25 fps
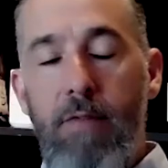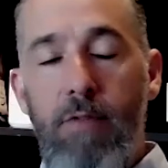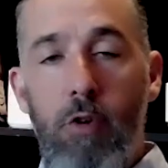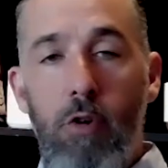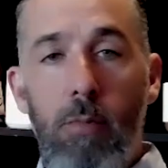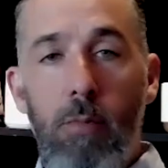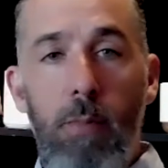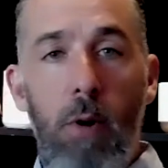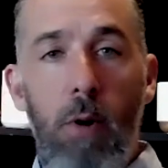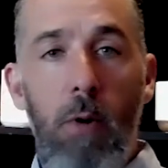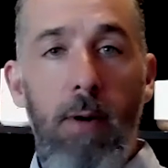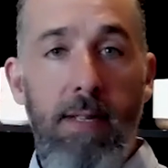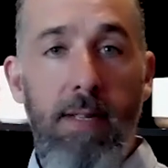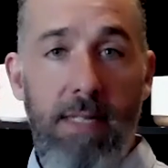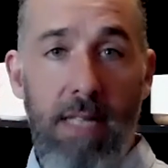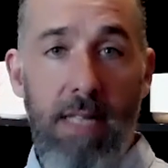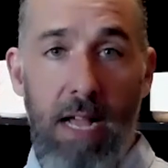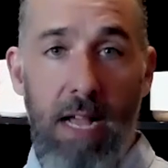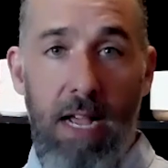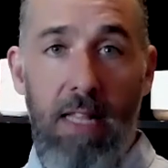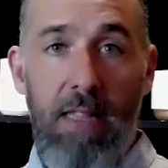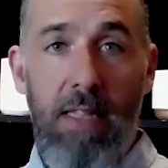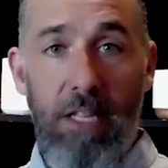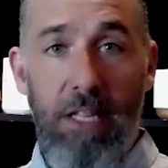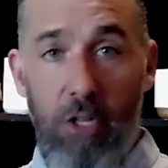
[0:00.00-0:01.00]
If your boat
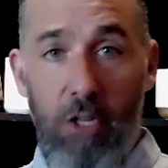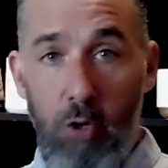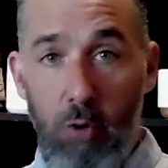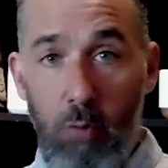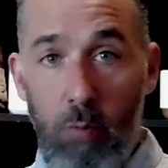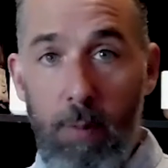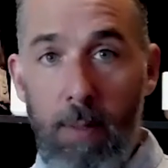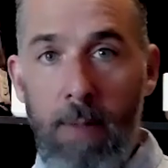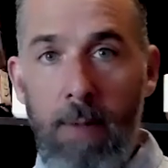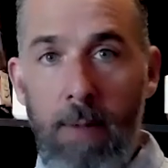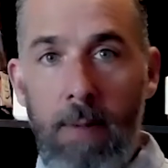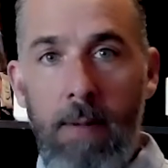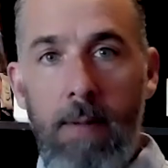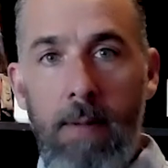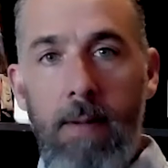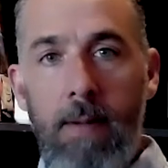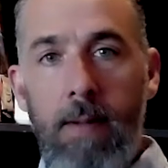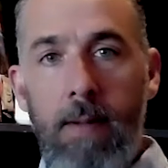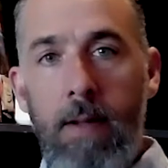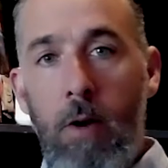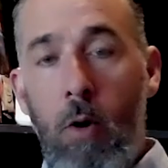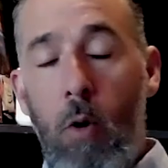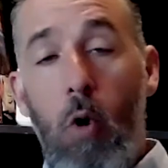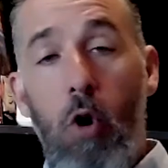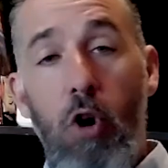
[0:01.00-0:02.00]
is highly humid,
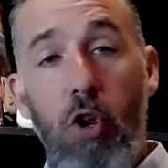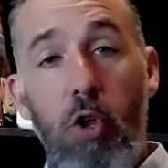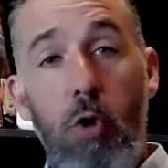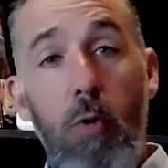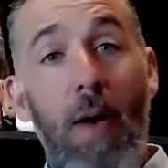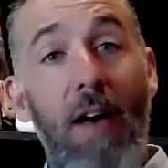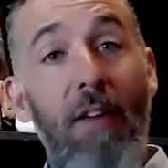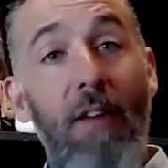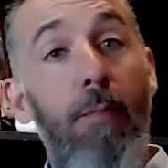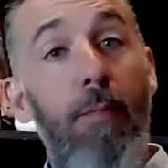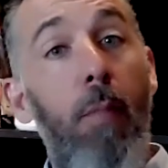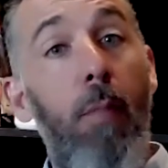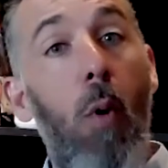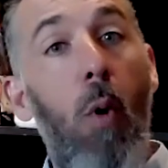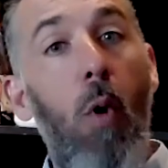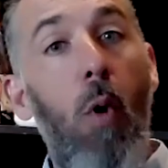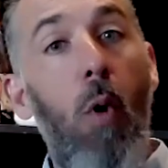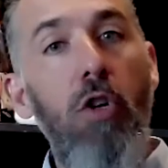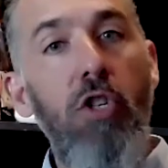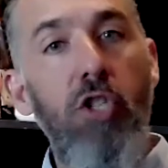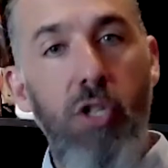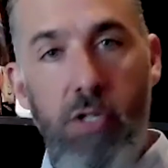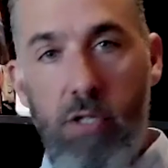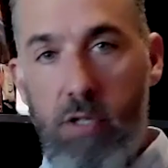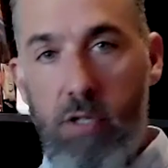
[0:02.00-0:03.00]
or you have
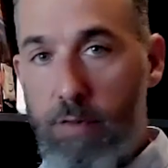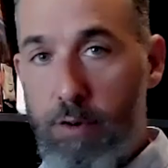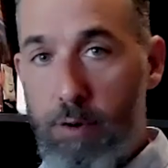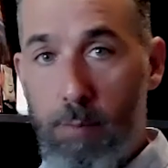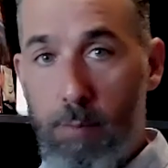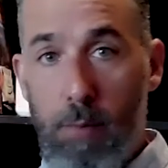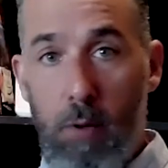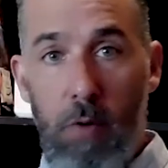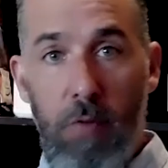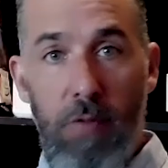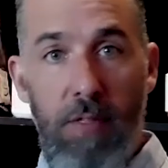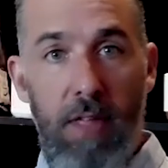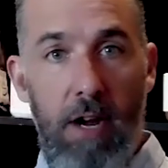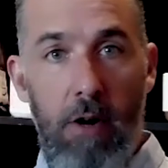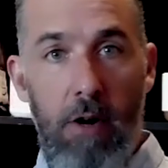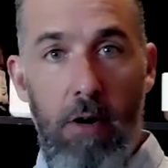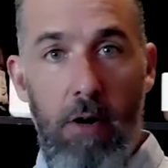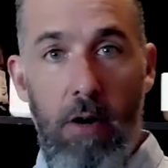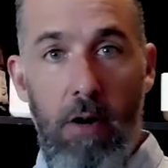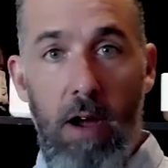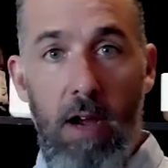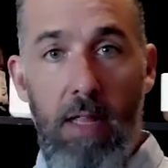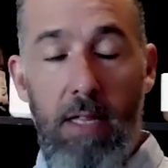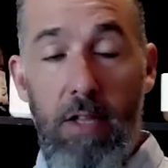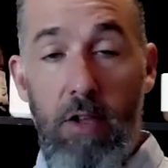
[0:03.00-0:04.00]
portions of your boat that
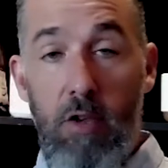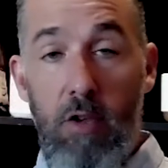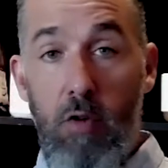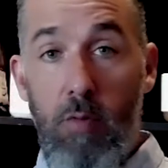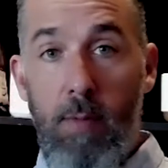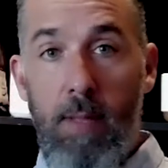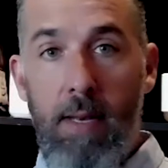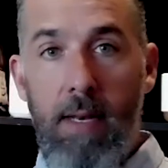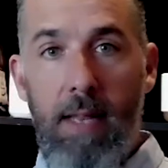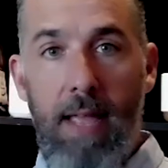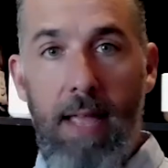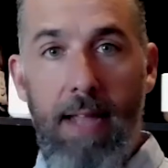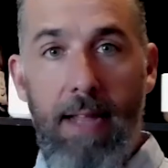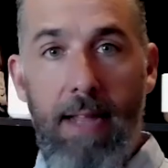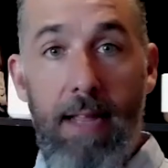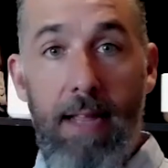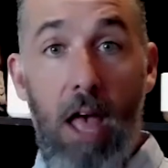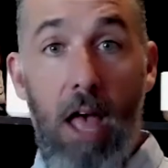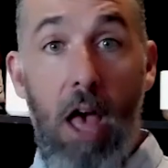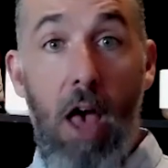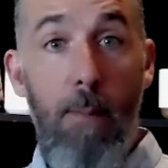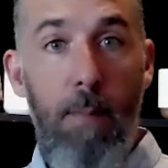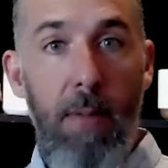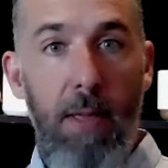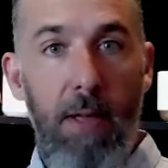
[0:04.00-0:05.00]
are highly humid, like
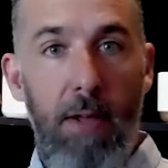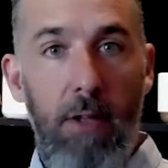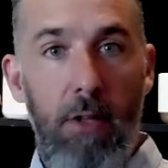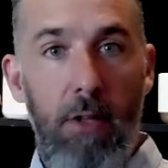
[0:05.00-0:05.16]
a